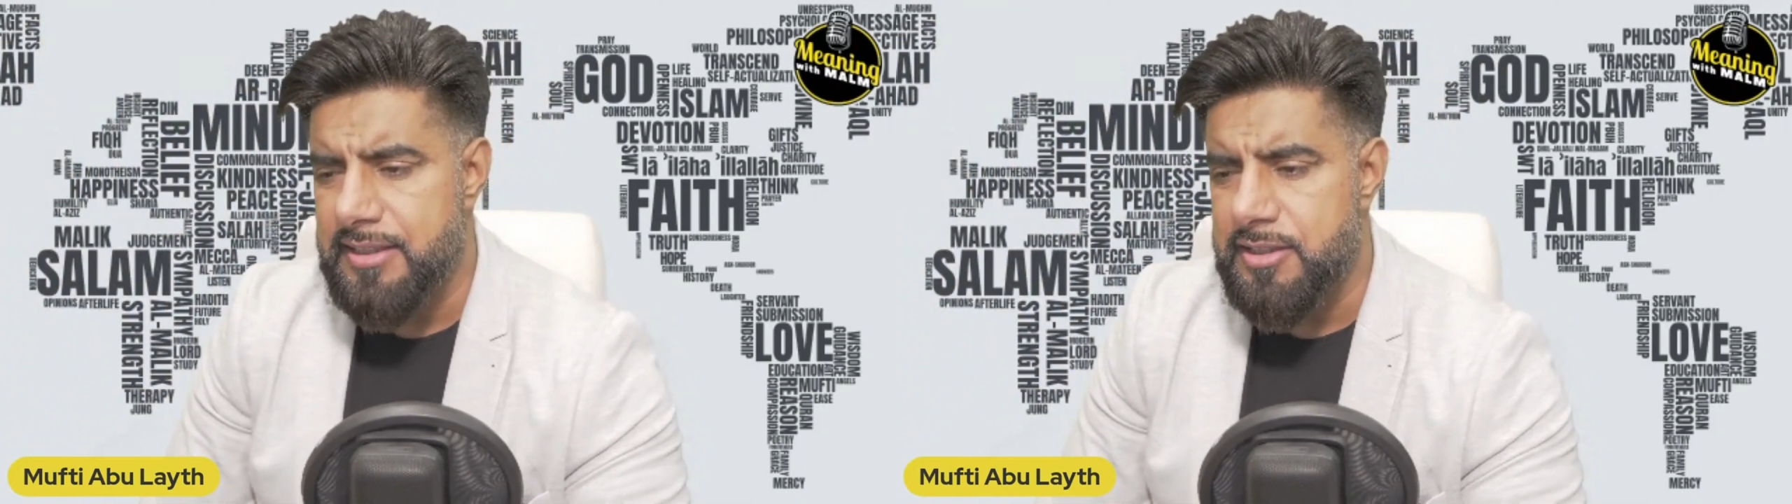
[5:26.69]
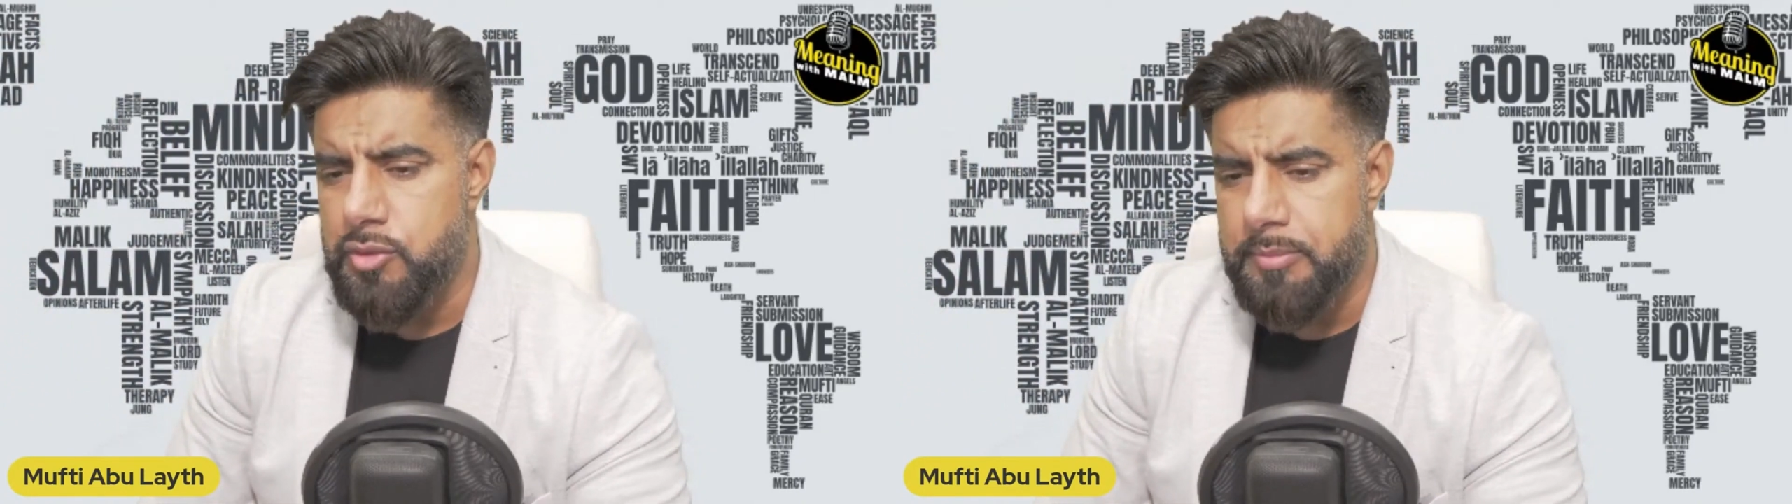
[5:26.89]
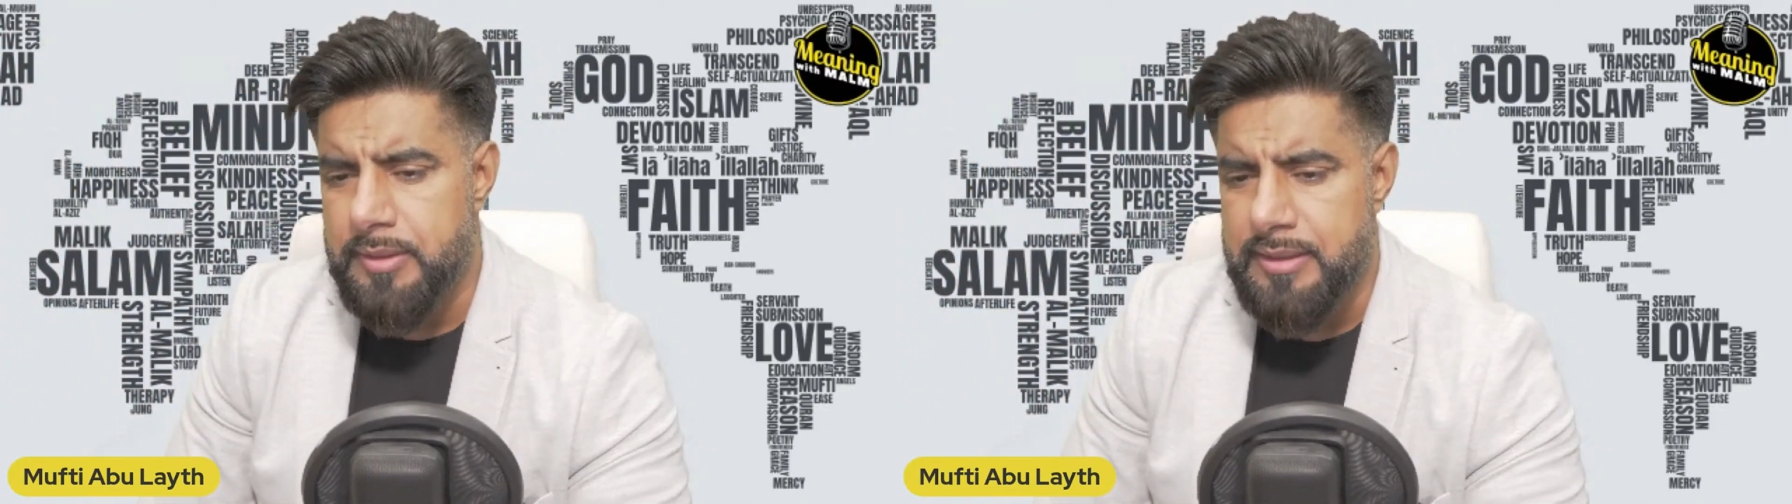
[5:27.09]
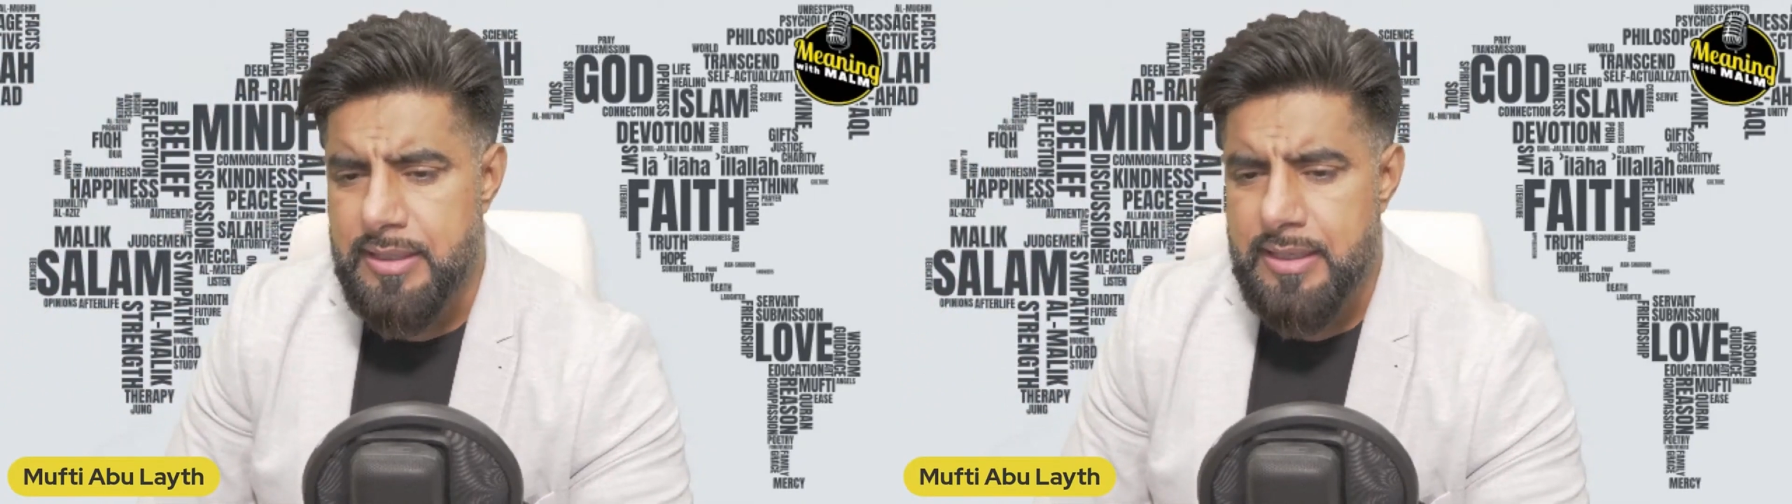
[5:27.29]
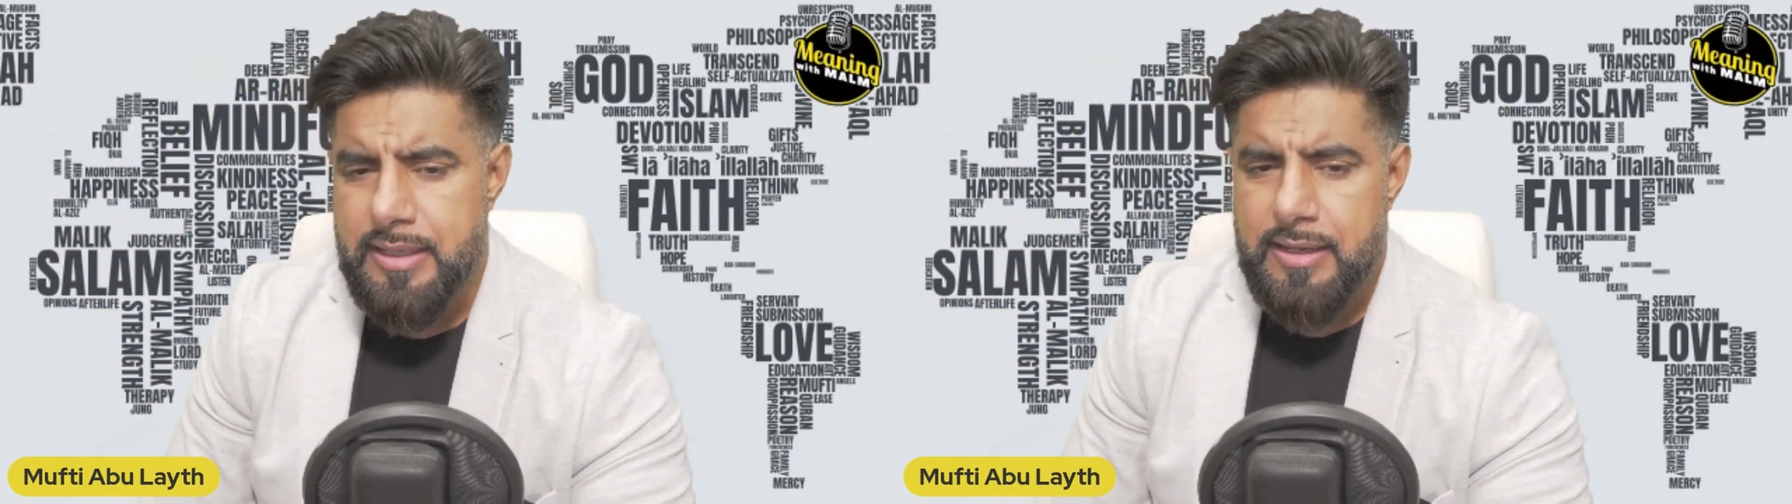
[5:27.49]
human
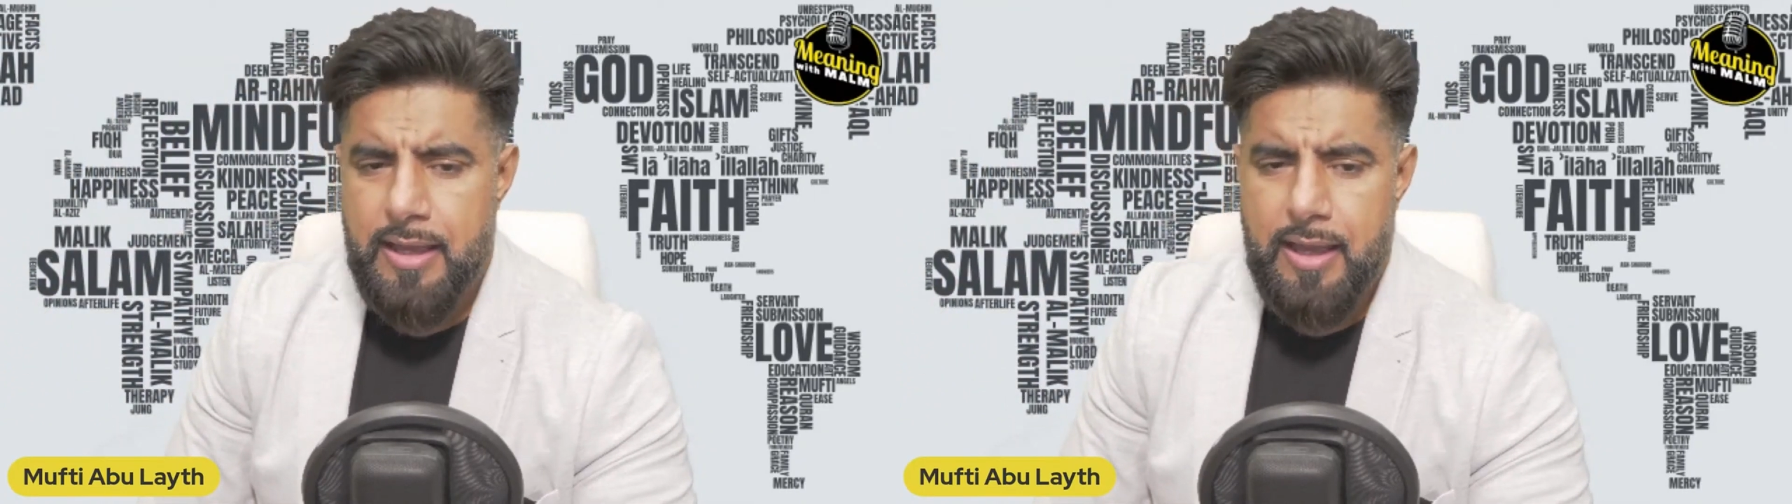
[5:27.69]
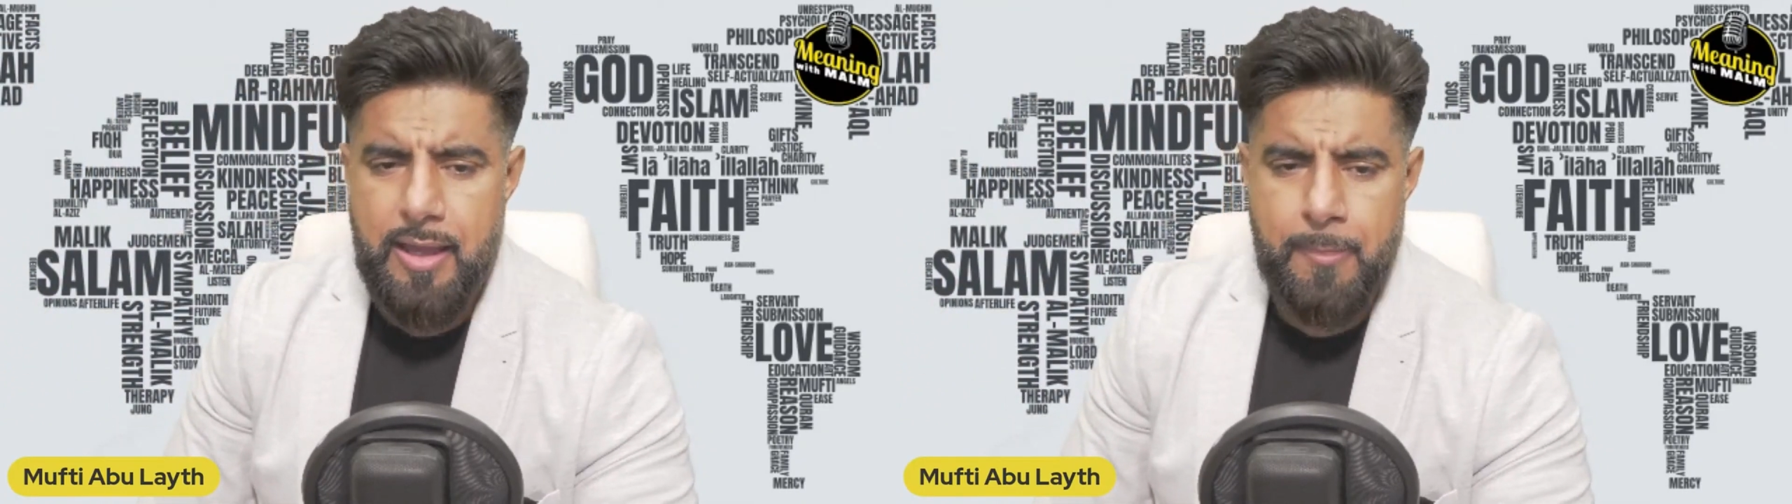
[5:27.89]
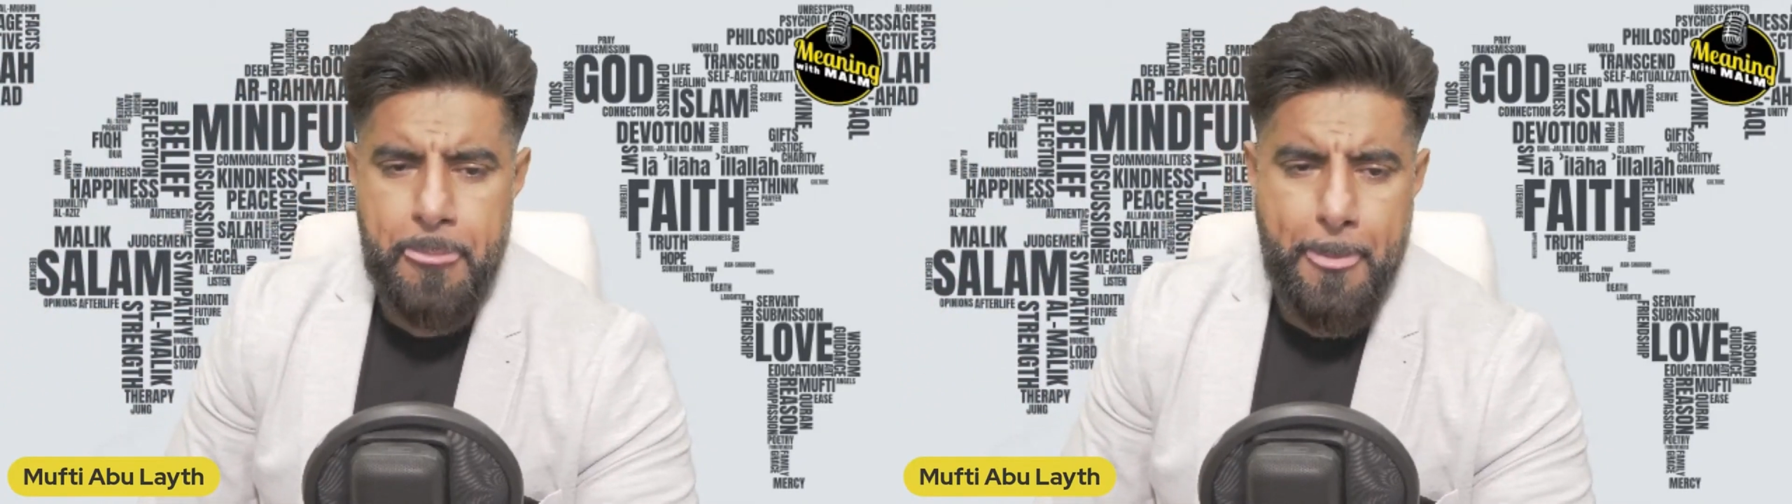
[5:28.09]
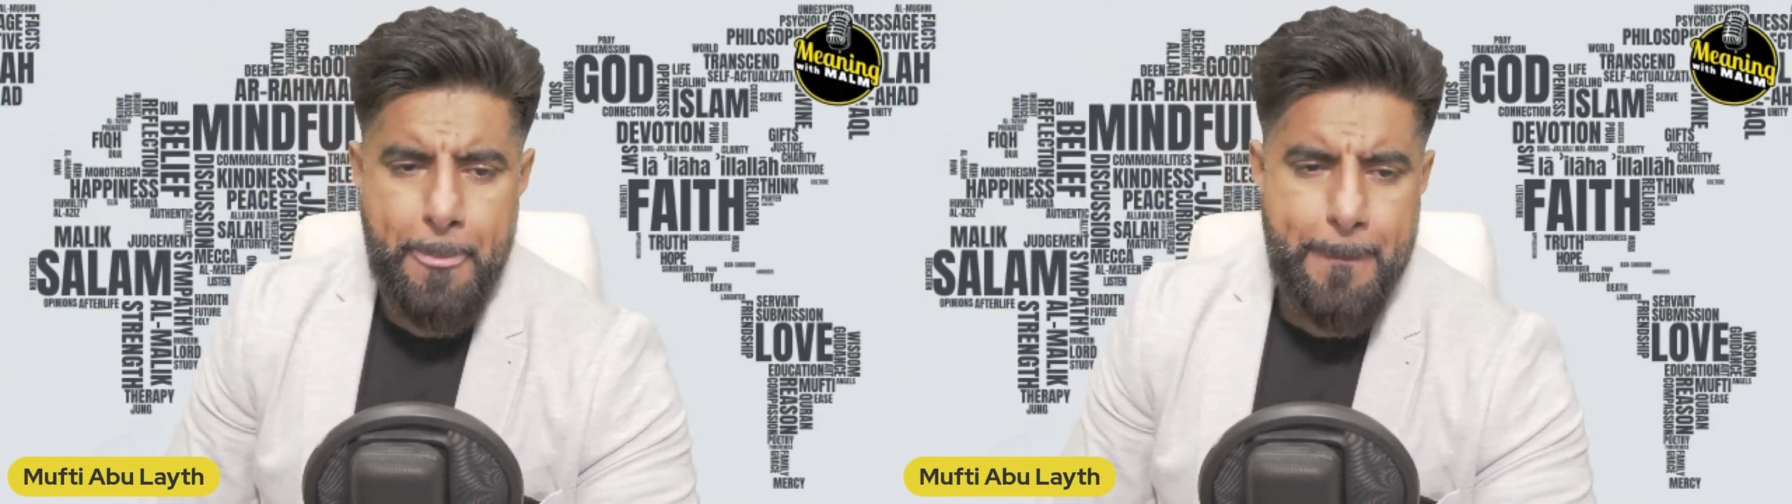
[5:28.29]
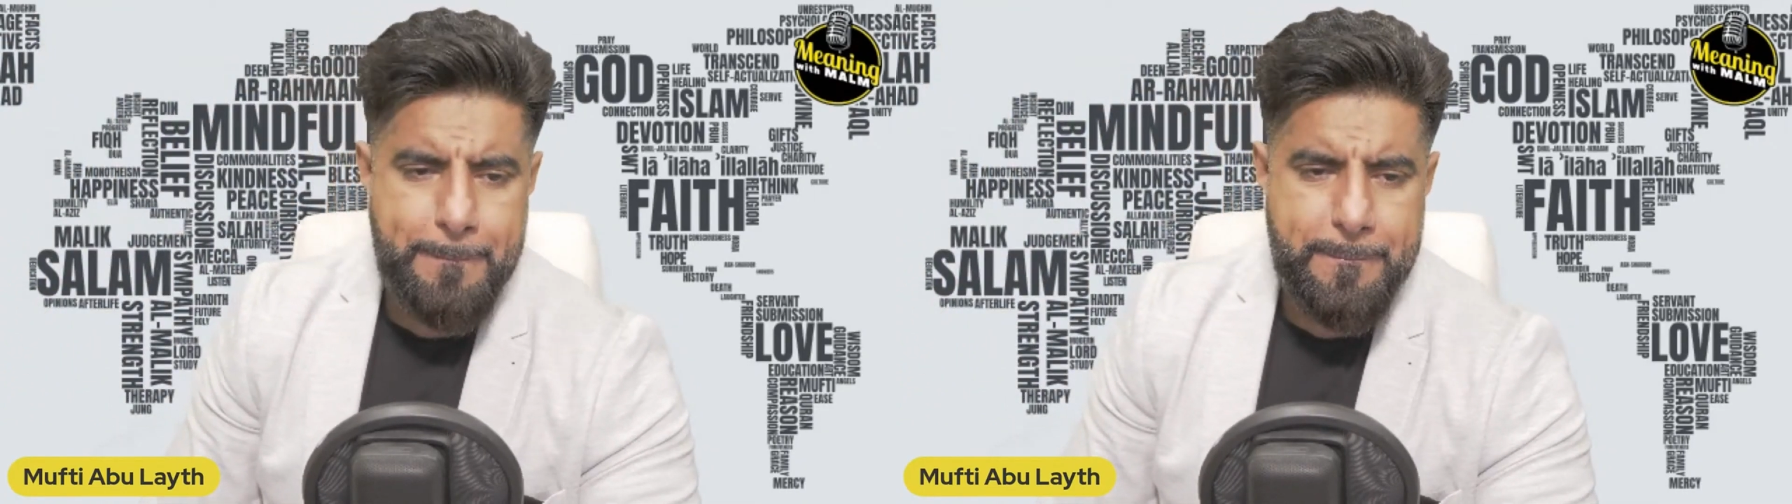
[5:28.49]
um,